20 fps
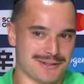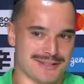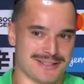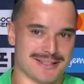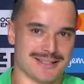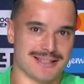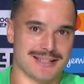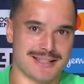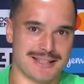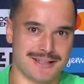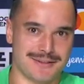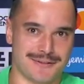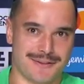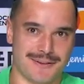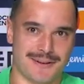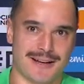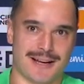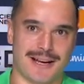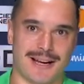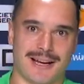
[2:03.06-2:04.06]
on his
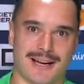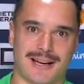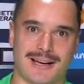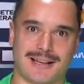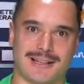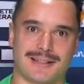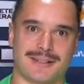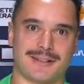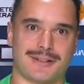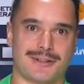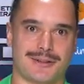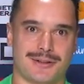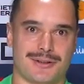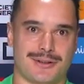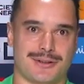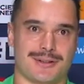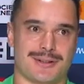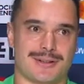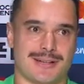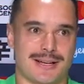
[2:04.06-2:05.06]
sleeve and he
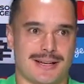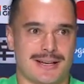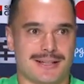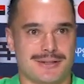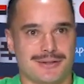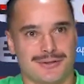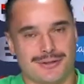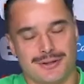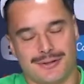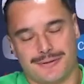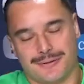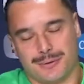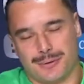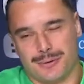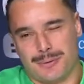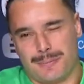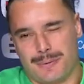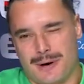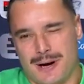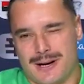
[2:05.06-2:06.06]
uh, deserves
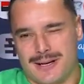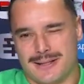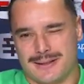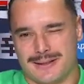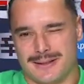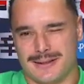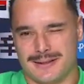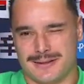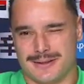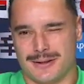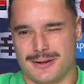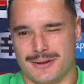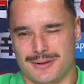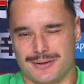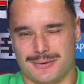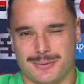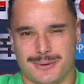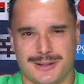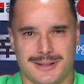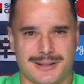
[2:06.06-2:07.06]
all the praise that he's got
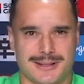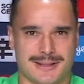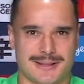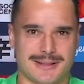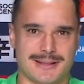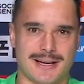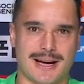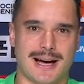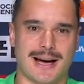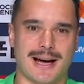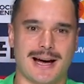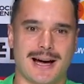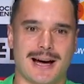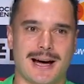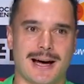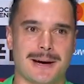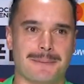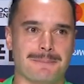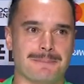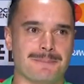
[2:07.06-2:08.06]
this week.
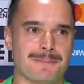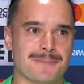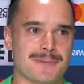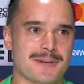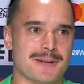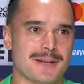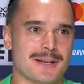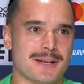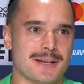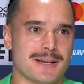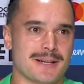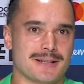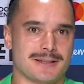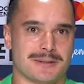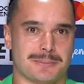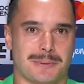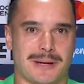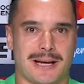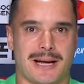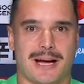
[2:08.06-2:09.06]
Um,
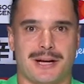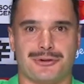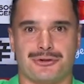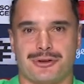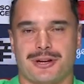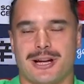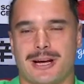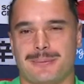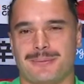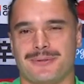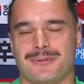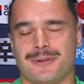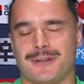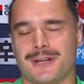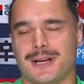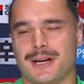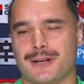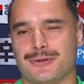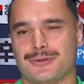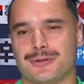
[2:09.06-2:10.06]
to play 100 caps for
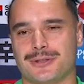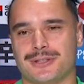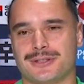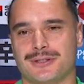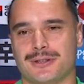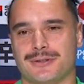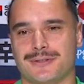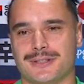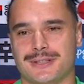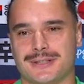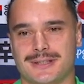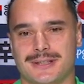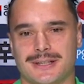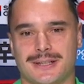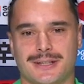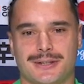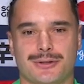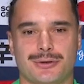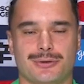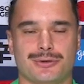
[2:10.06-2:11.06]
your country is
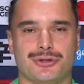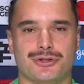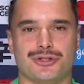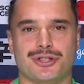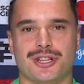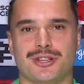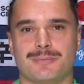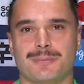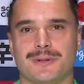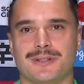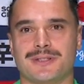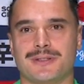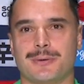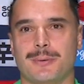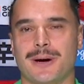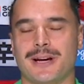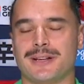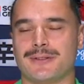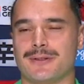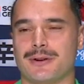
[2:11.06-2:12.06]
obviously a huge achievement in
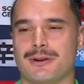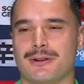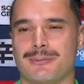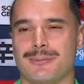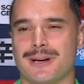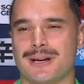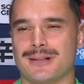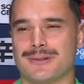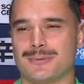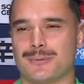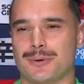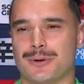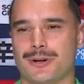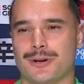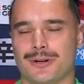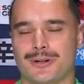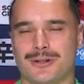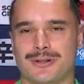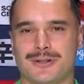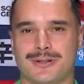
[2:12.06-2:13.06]
the way he's gone about his
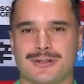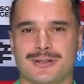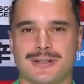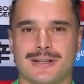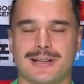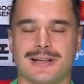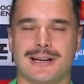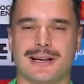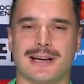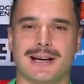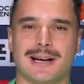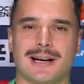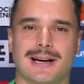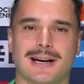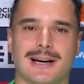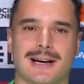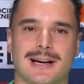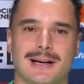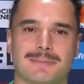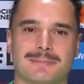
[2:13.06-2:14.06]
work,
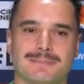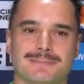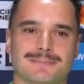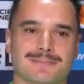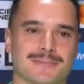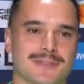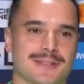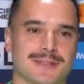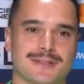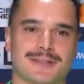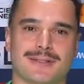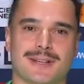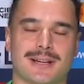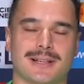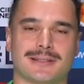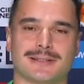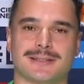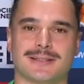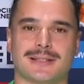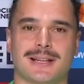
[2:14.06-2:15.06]
um, is
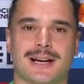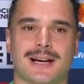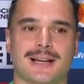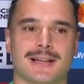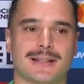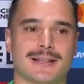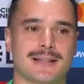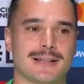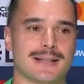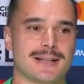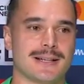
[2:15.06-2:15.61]
second to none.